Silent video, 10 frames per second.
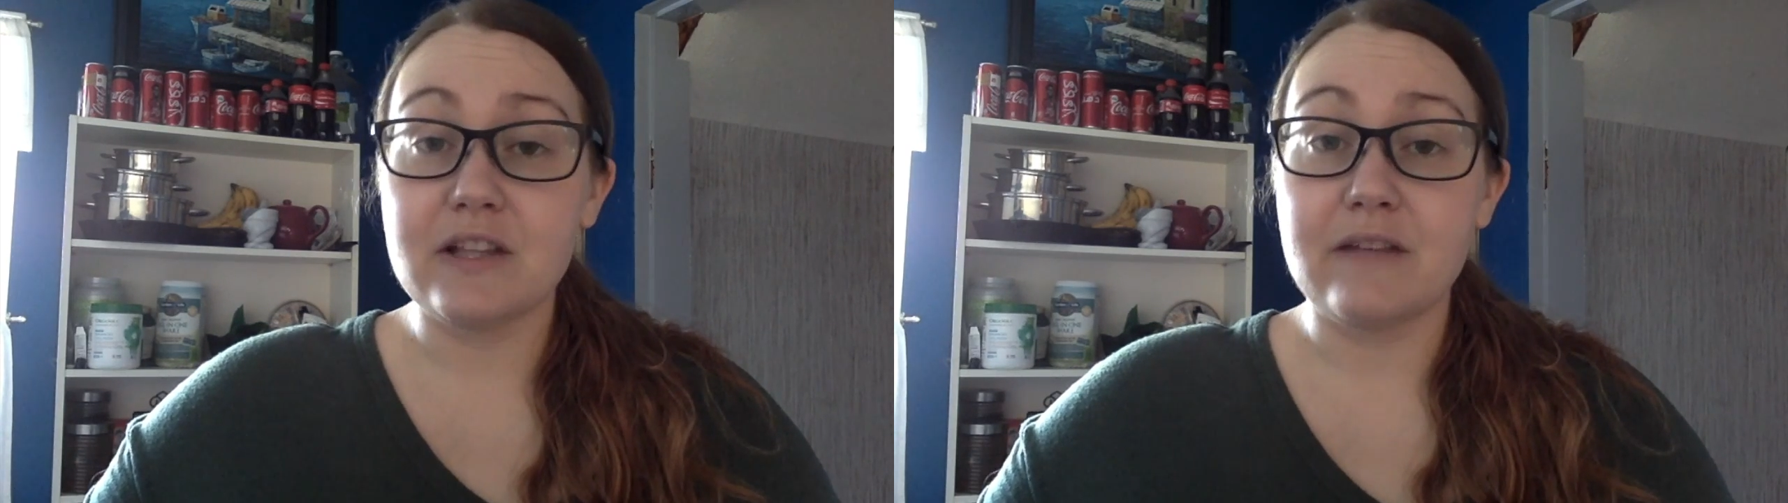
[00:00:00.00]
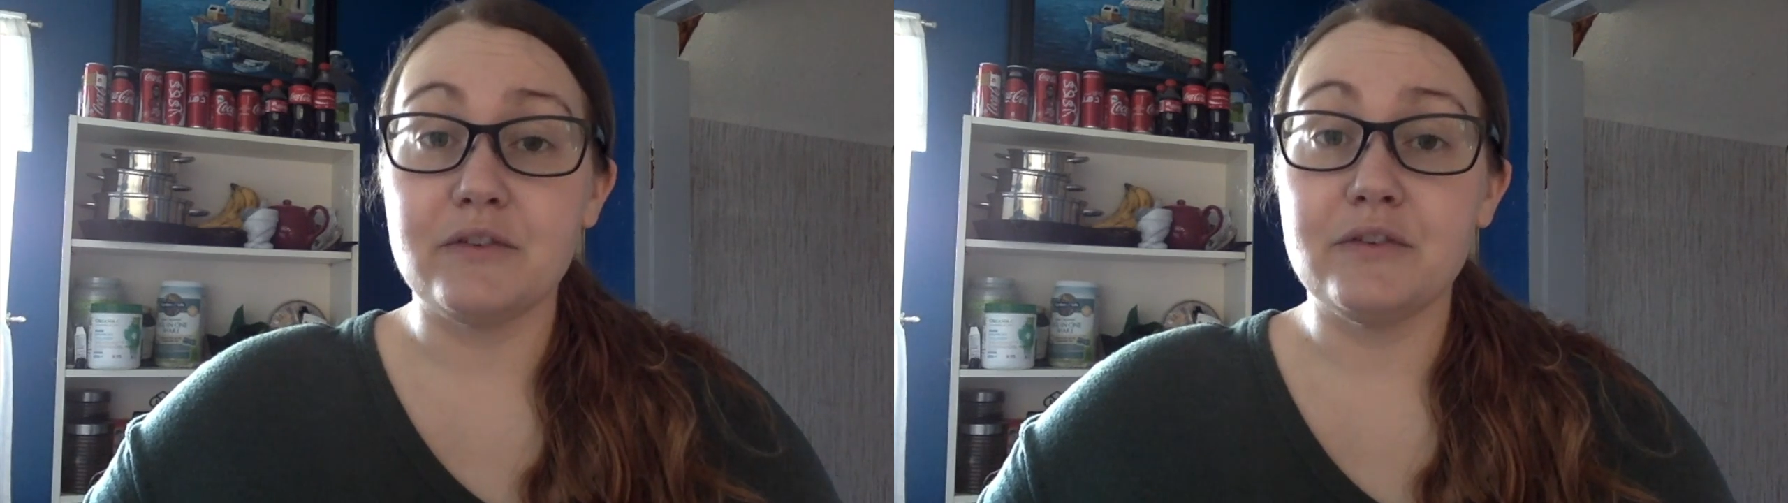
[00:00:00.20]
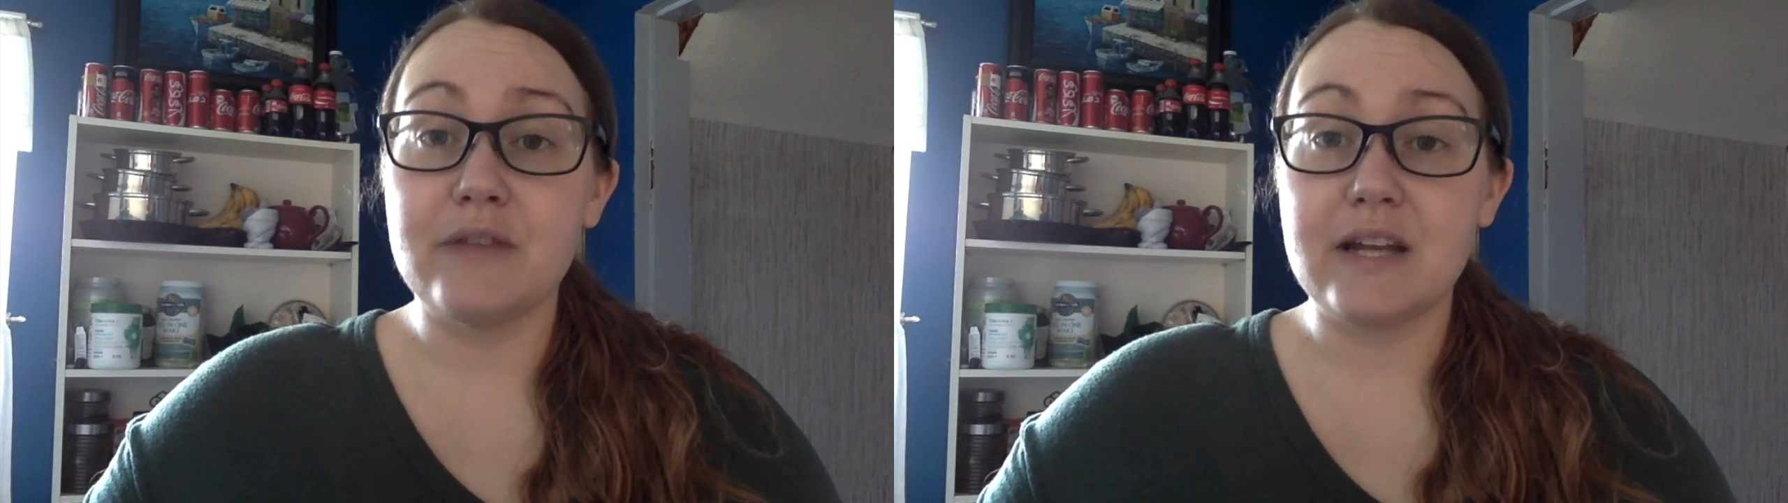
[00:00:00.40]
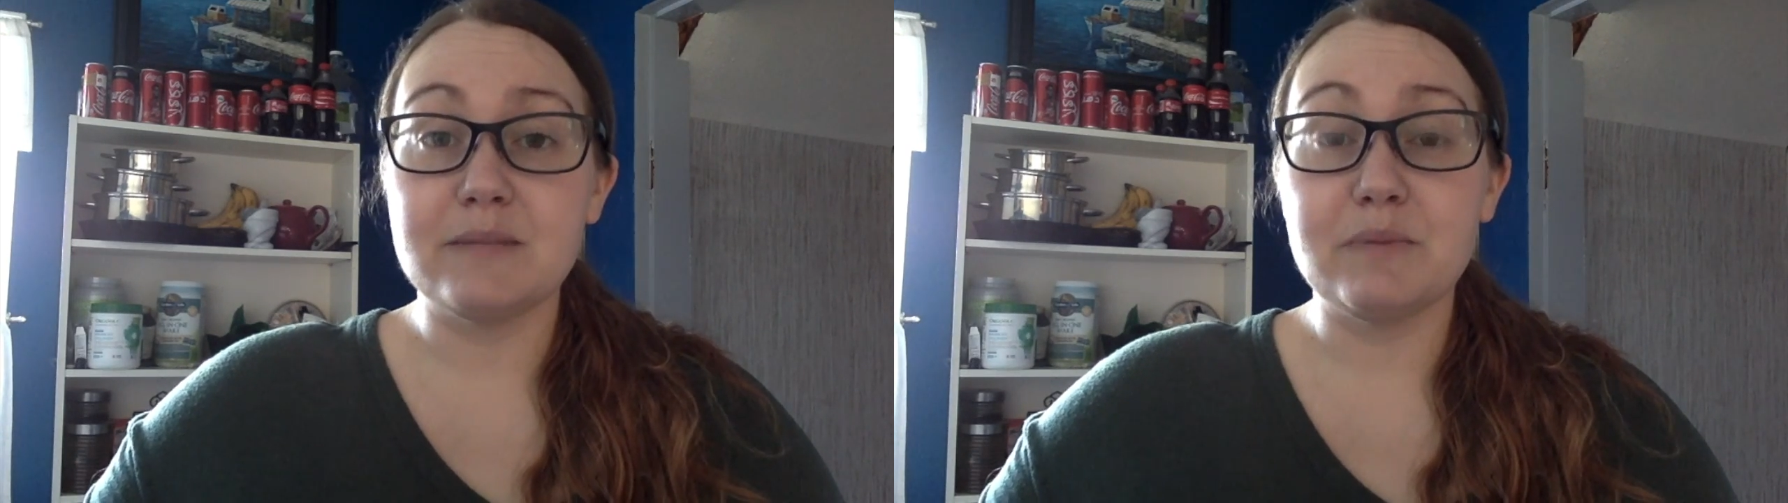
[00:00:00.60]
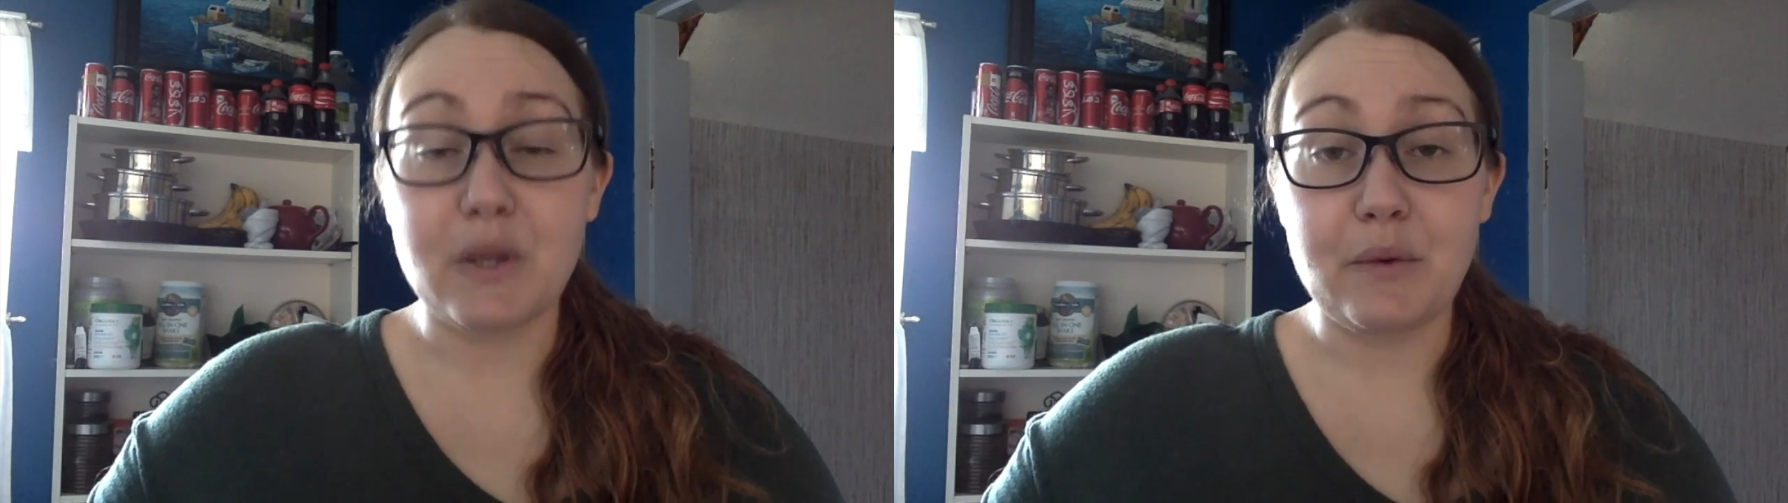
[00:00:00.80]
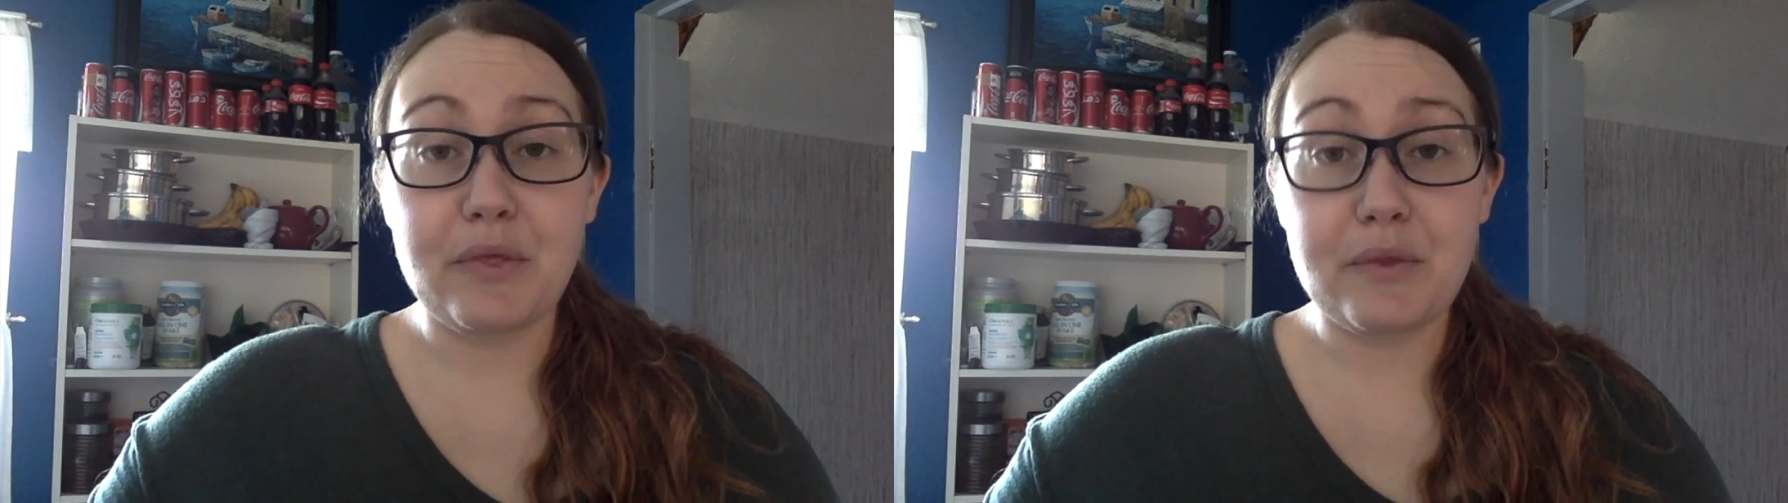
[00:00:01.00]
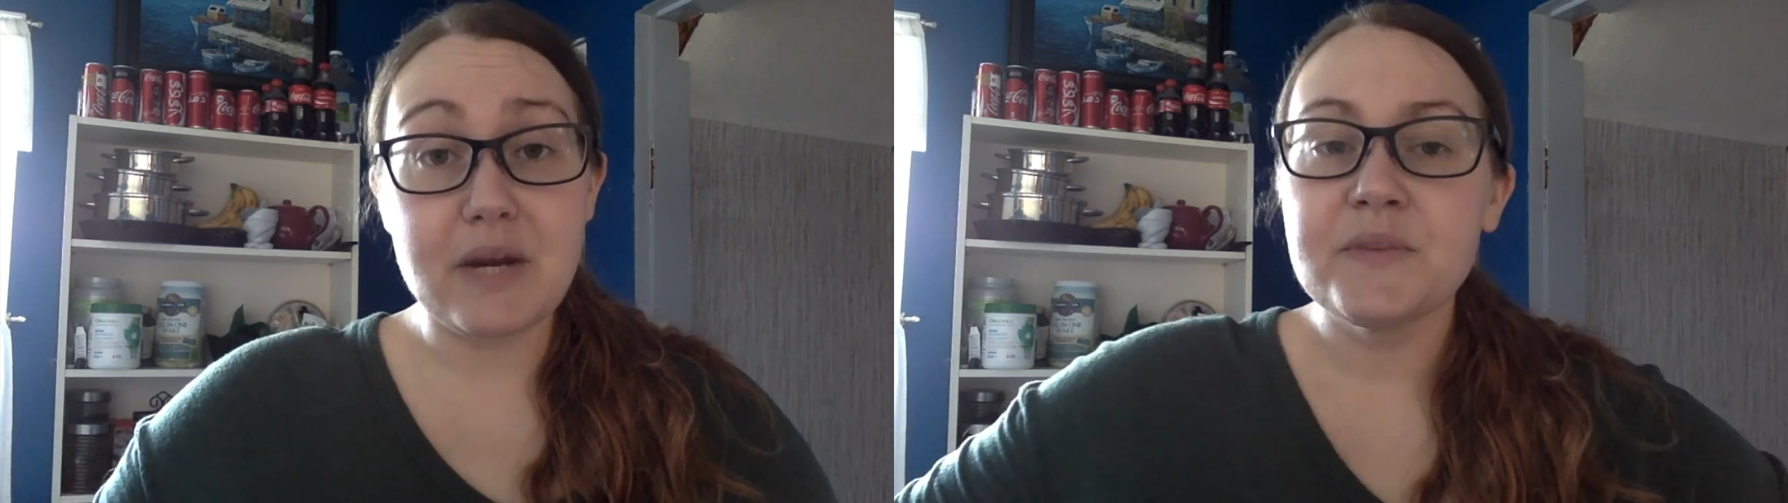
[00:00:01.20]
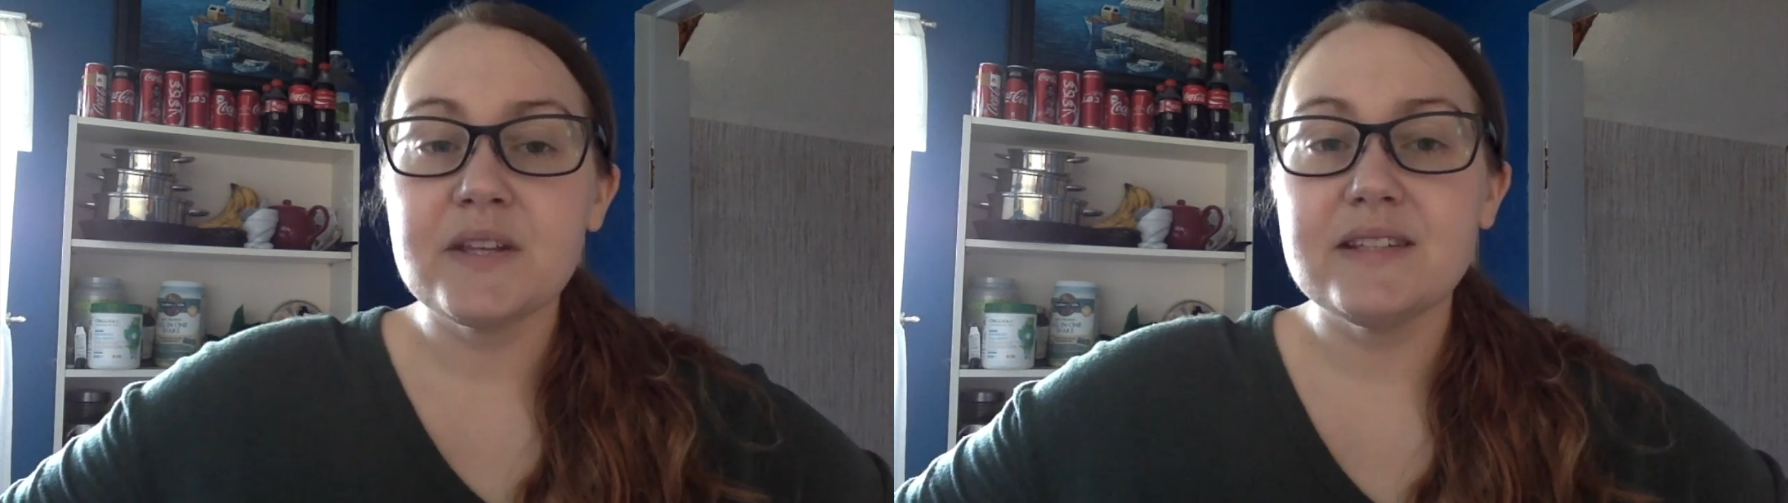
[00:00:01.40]
level that is below
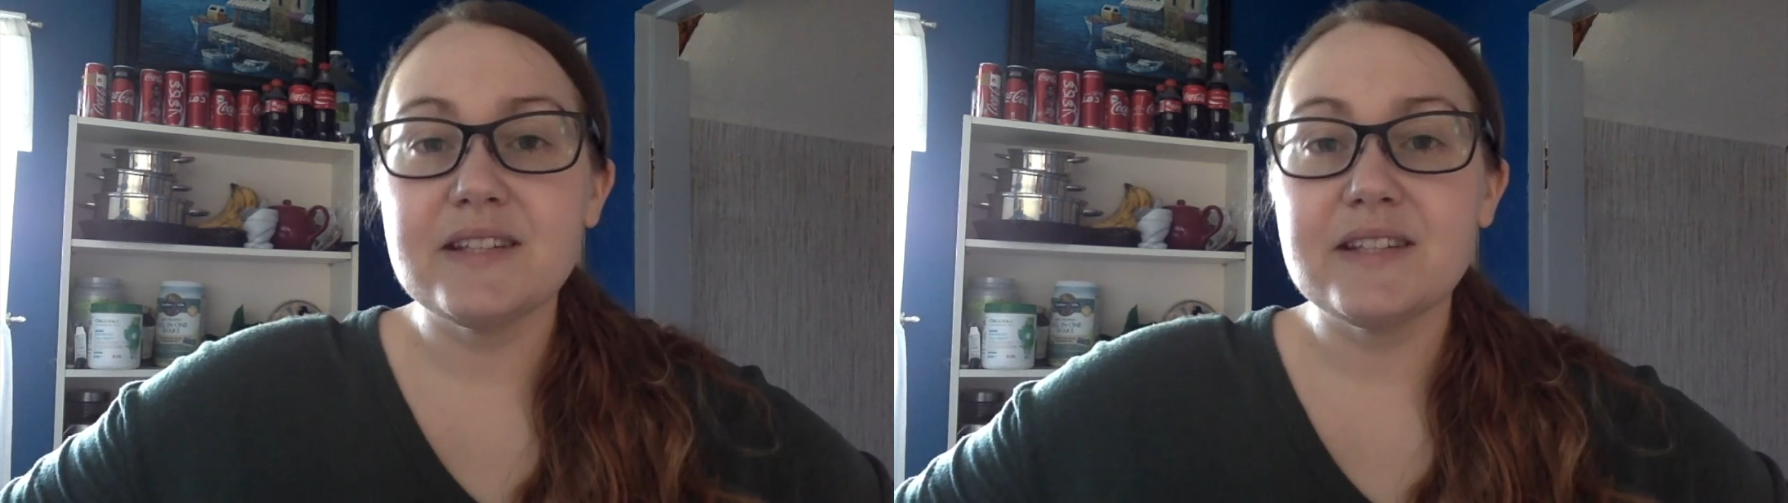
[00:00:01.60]
3,